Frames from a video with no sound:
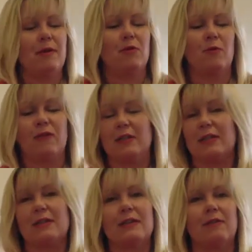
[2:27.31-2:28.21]
they're a
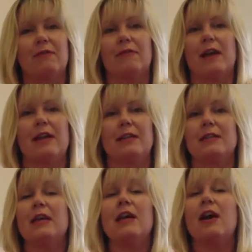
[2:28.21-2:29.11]
fantastic
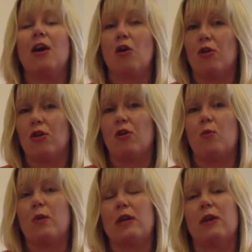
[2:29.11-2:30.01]
friend, on and
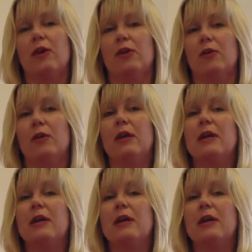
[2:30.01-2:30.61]
on we go.